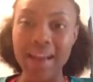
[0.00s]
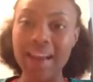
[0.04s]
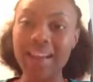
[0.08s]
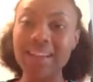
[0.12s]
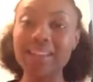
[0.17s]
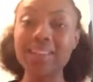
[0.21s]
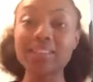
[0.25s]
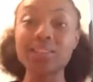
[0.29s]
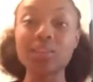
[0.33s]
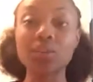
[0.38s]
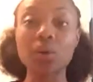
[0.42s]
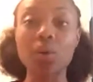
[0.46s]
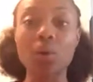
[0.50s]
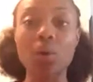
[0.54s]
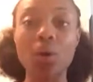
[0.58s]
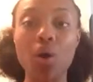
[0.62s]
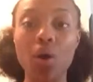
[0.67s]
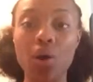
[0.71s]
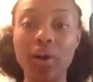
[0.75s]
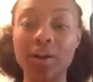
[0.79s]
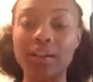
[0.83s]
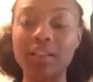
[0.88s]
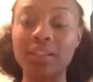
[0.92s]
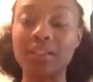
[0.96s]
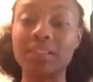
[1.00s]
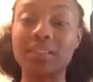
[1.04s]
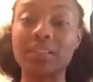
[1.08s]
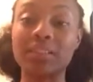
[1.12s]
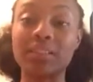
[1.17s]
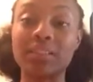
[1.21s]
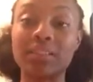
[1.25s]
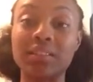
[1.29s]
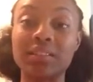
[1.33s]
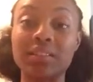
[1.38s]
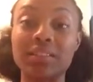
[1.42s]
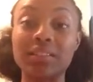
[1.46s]
and it's so hard
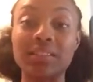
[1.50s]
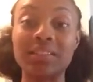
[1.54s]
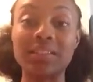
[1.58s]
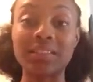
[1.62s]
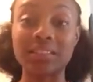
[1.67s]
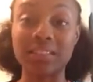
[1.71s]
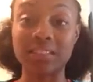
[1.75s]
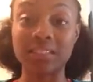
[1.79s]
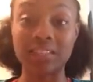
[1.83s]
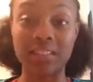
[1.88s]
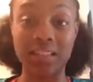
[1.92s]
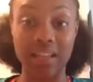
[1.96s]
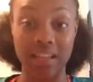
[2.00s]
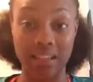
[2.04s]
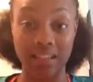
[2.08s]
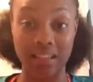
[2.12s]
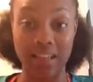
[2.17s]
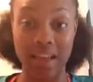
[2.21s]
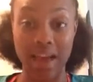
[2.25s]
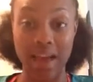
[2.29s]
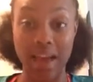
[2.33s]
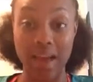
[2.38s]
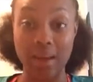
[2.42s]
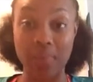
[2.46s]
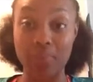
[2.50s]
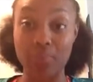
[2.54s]
to disconnect that